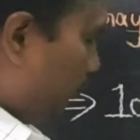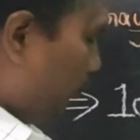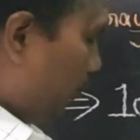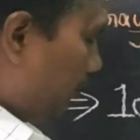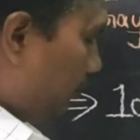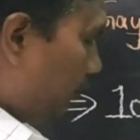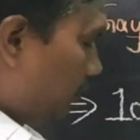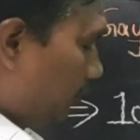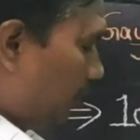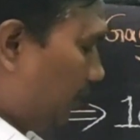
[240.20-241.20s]
2
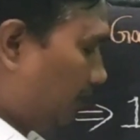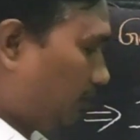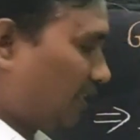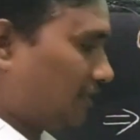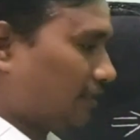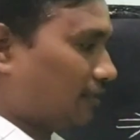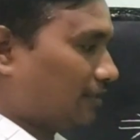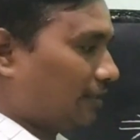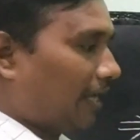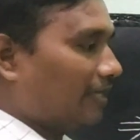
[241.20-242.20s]
atmospheric
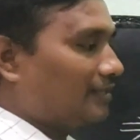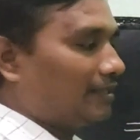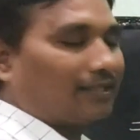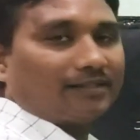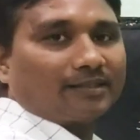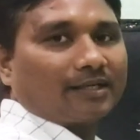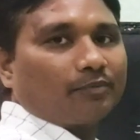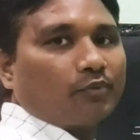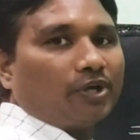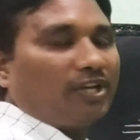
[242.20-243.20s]
pressures. As a
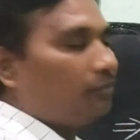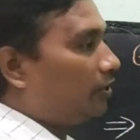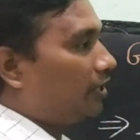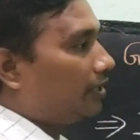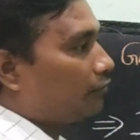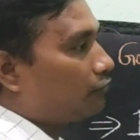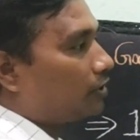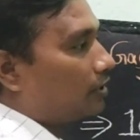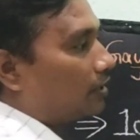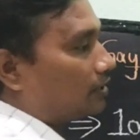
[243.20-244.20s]
result, boiling point of
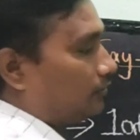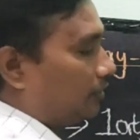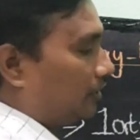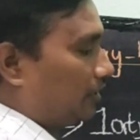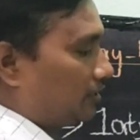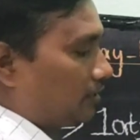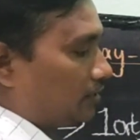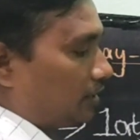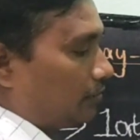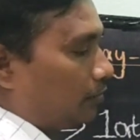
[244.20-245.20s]
water also
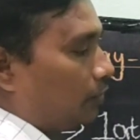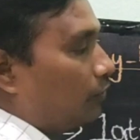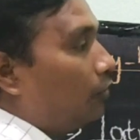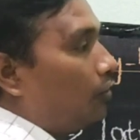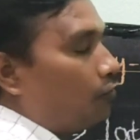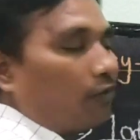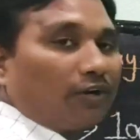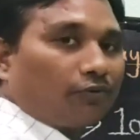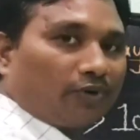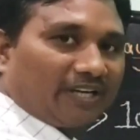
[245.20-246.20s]
increases up to
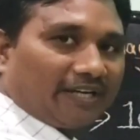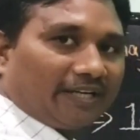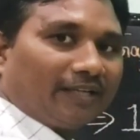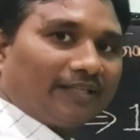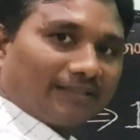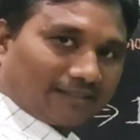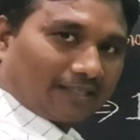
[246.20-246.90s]
120 degrees